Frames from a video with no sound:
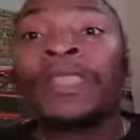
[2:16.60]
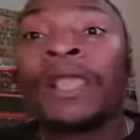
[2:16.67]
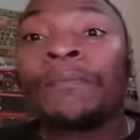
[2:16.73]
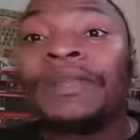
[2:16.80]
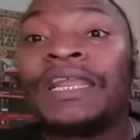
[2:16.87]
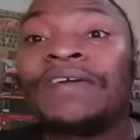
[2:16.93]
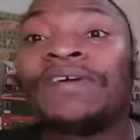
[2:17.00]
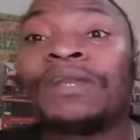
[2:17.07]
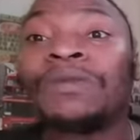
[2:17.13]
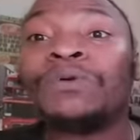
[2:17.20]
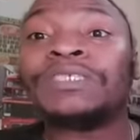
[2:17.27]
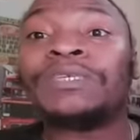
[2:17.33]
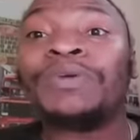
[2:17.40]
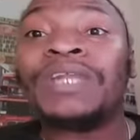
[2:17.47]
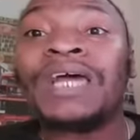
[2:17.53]
You never know,
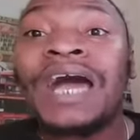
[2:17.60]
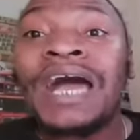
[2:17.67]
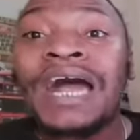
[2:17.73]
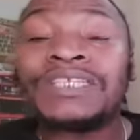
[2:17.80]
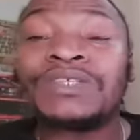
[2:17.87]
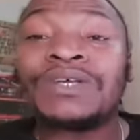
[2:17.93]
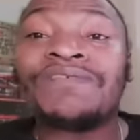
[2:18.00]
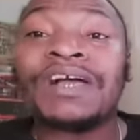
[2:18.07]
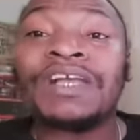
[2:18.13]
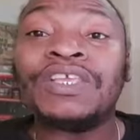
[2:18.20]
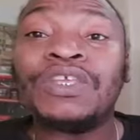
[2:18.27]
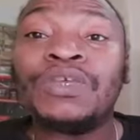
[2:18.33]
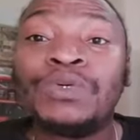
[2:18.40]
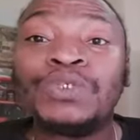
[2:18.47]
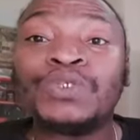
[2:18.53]
so I also have a
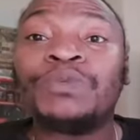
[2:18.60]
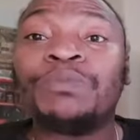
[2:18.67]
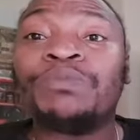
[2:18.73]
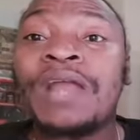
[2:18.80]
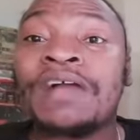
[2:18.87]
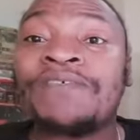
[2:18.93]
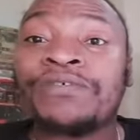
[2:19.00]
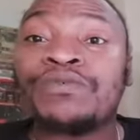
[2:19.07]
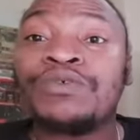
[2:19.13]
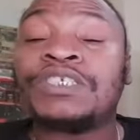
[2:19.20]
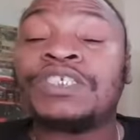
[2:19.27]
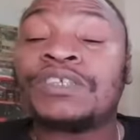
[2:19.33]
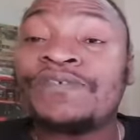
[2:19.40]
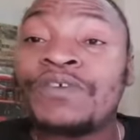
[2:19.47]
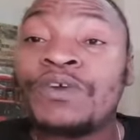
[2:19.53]
YouTube platform to reach
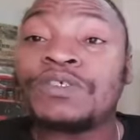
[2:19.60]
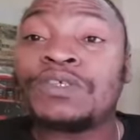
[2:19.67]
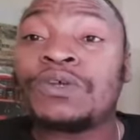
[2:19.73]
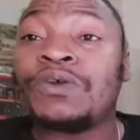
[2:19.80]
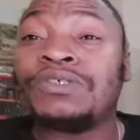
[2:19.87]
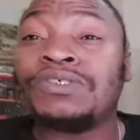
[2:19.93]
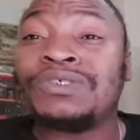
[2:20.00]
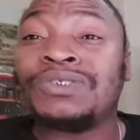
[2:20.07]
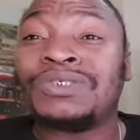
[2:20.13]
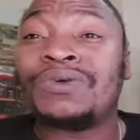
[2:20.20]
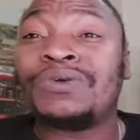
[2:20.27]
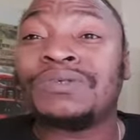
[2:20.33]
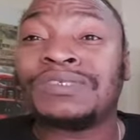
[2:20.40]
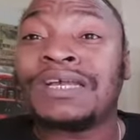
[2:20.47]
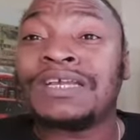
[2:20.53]
the first
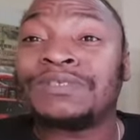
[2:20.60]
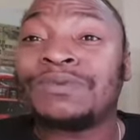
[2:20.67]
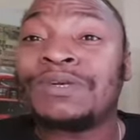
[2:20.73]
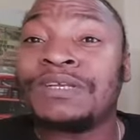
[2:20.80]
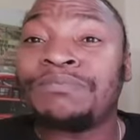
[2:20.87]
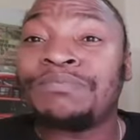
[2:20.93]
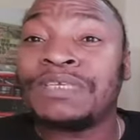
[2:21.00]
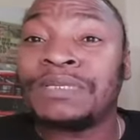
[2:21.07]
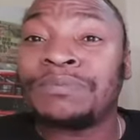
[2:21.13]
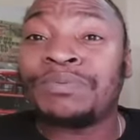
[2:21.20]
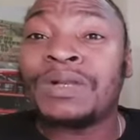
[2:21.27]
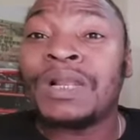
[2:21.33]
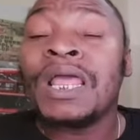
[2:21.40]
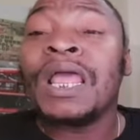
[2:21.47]
100,000 as well, people.